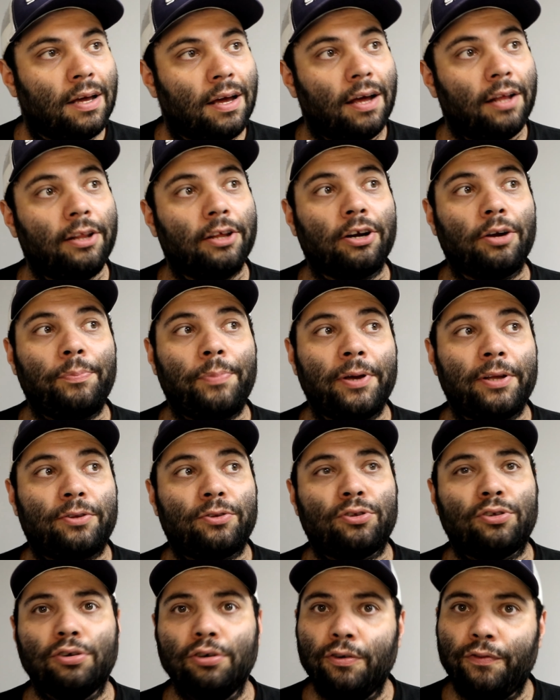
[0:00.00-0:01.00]
a little
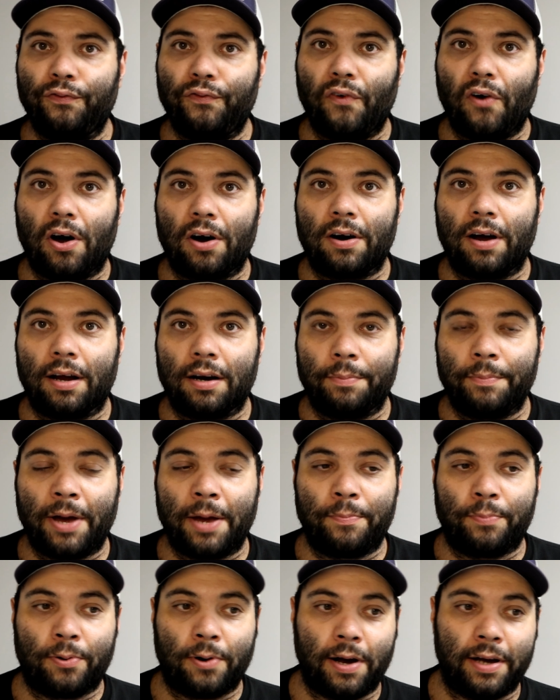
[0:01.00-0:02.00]
bit too far out of my
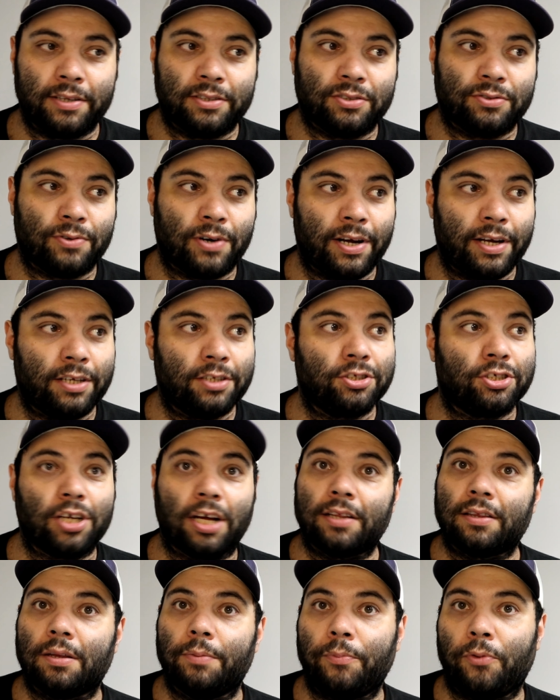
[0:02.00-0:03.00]
price range
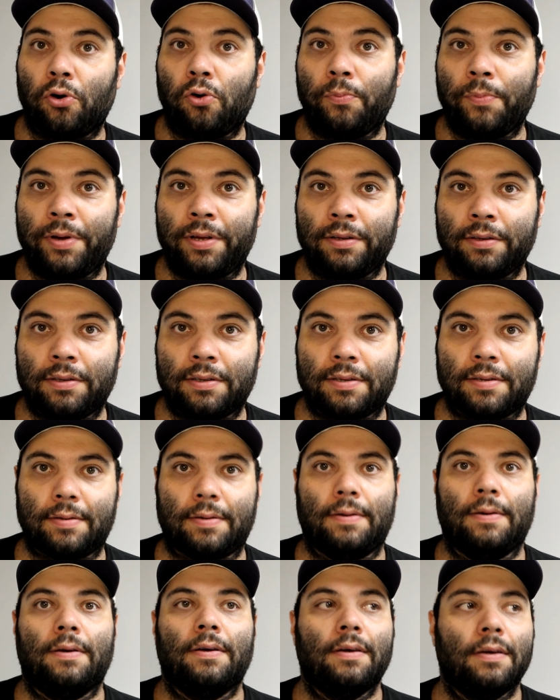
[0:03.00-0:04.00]
at the moment,
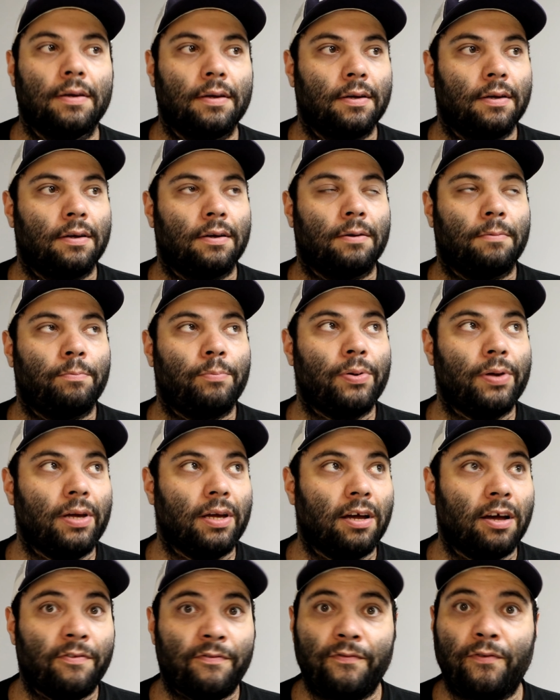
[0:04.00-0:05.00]

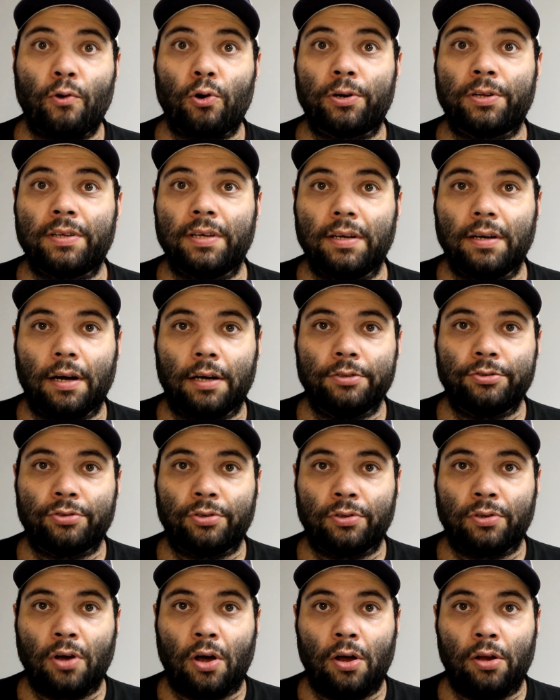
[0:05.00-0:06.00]
being a
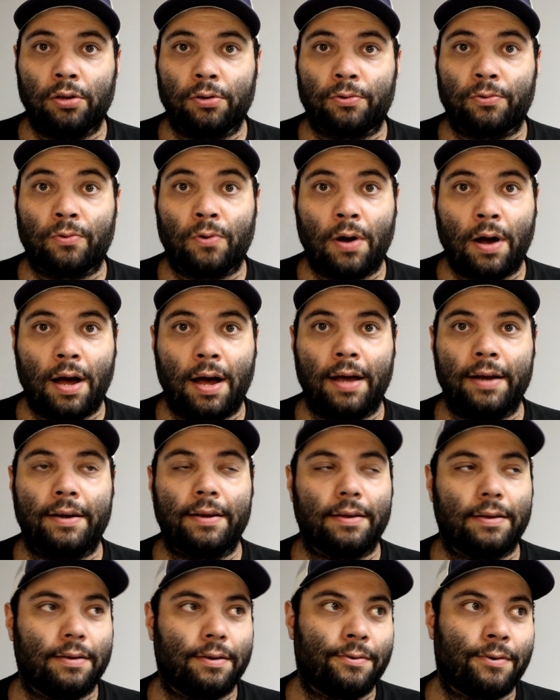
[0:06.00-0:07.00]
$1,400 rod,
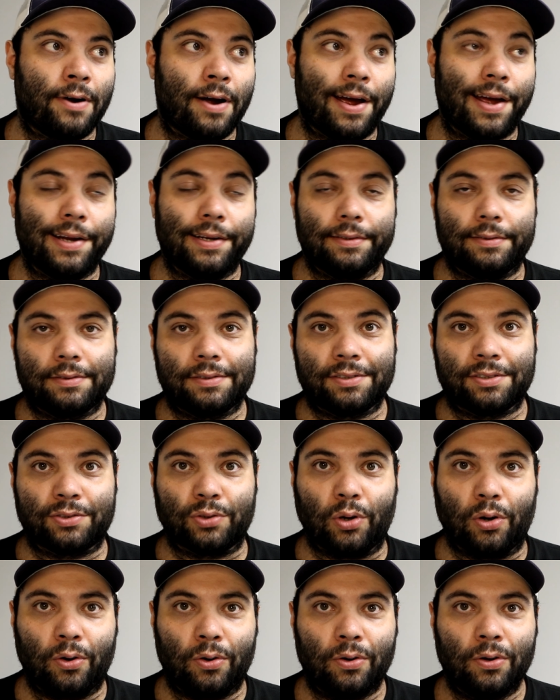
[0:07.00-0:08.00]
right?
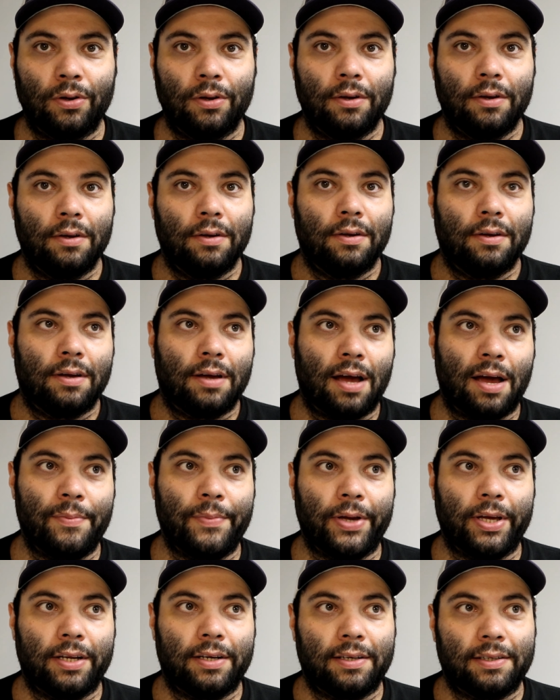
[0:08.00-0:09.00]
So I
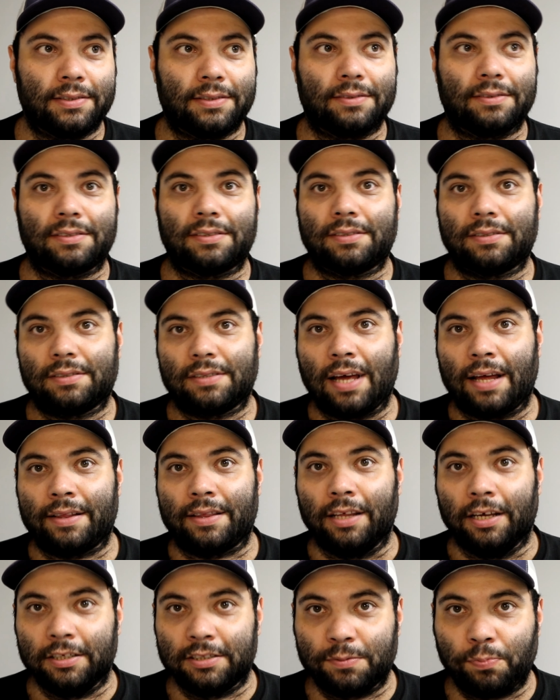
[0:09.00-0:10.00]
mean, it's at
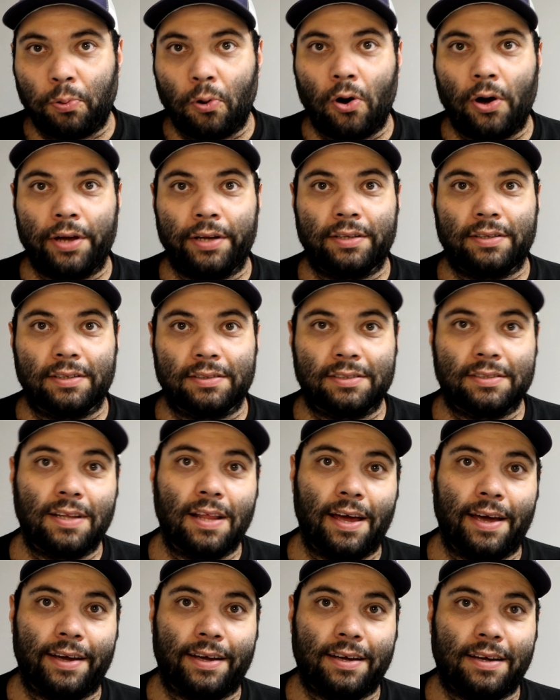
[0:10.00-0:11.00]
this point, it's
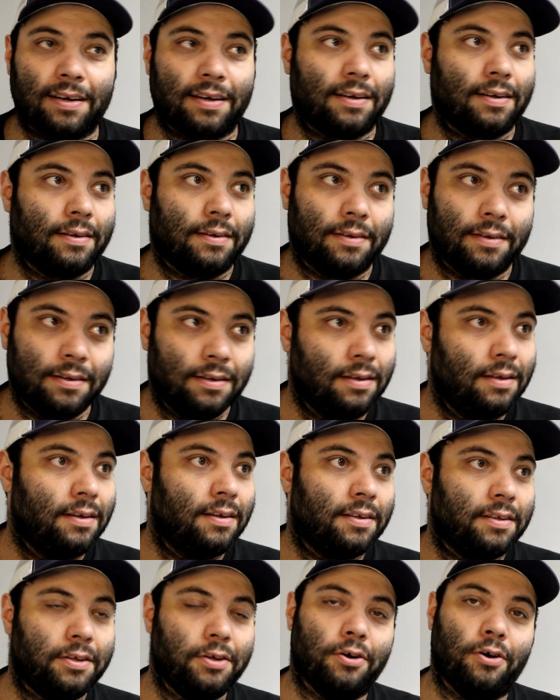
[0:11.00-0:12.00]
like,
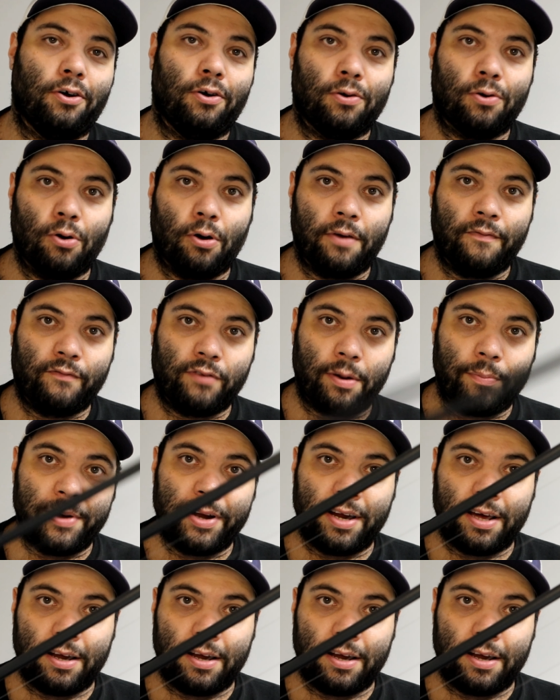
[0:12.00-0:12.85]
you know, going from an